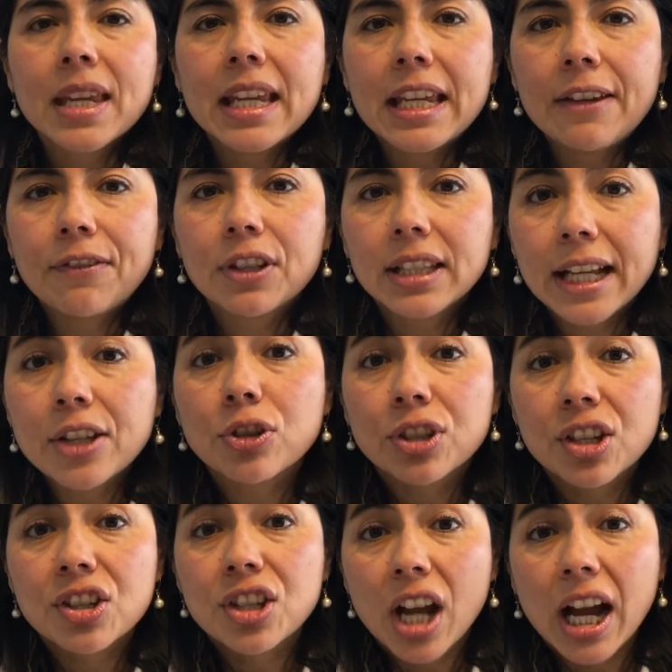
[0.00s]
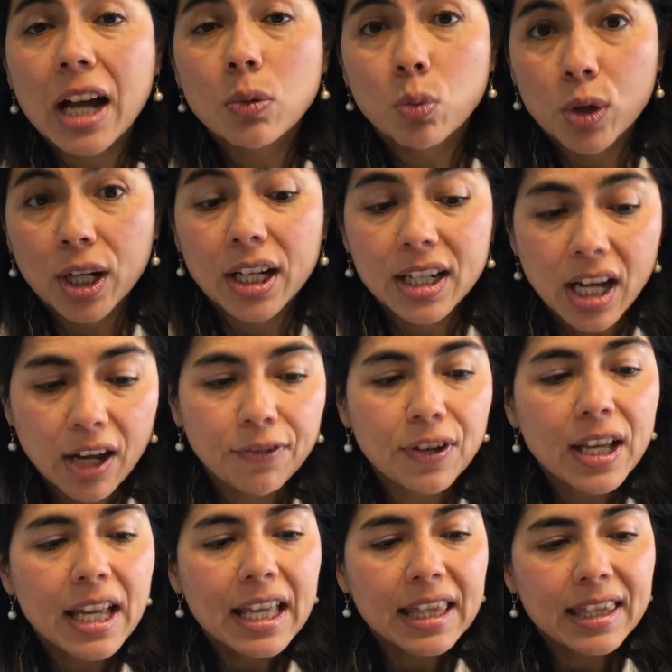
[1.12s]
If the laser does not work enough,
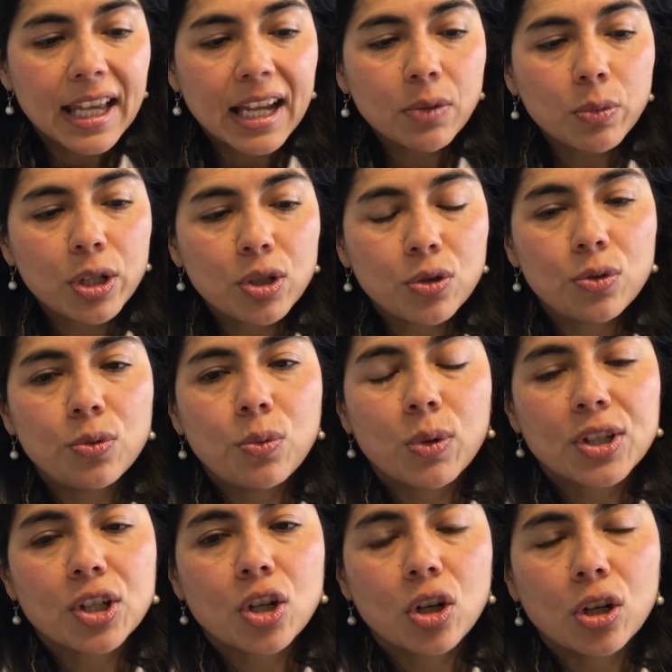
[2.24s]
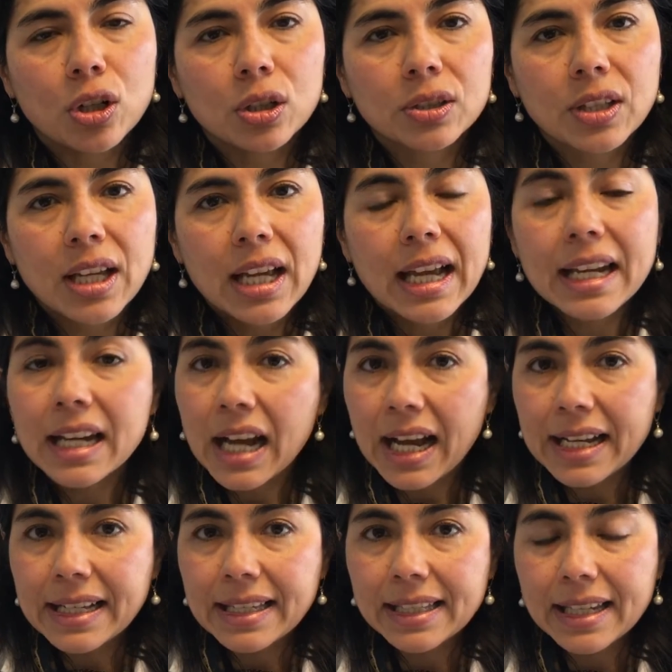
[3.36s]
then we do what's called an
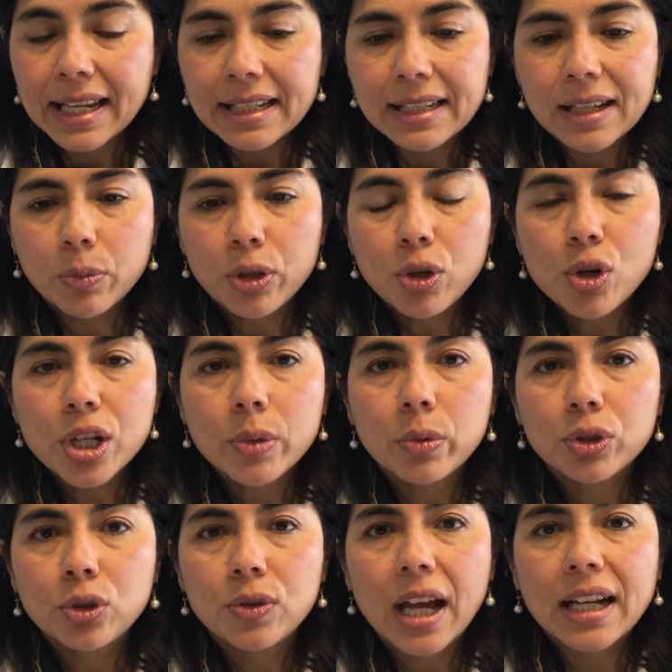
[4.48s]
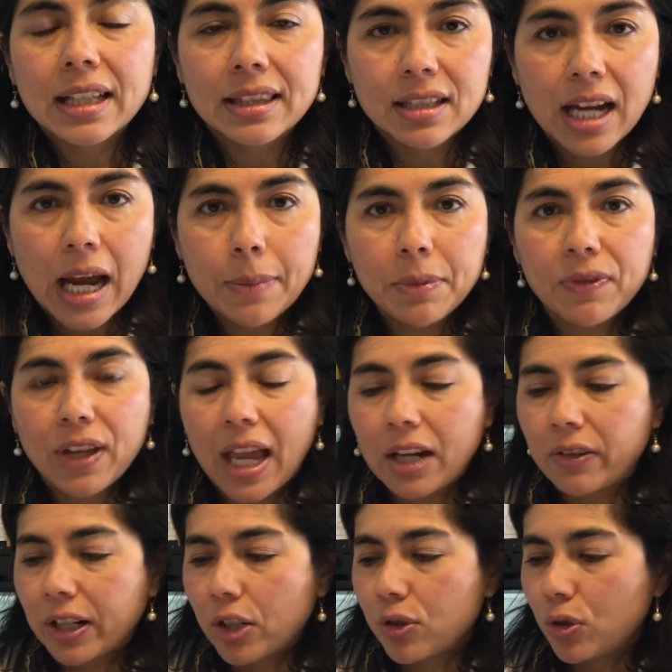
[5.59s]
eye stent. And we usually will do that at the time of
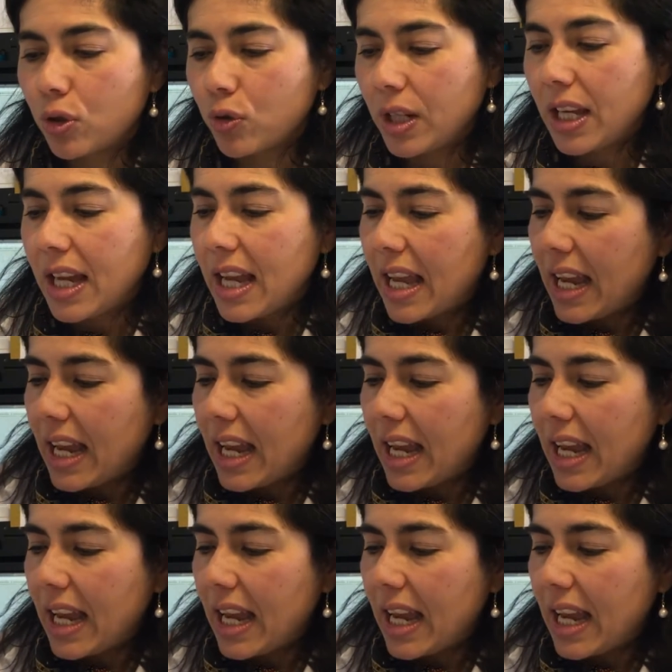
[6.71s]
cataract surgery.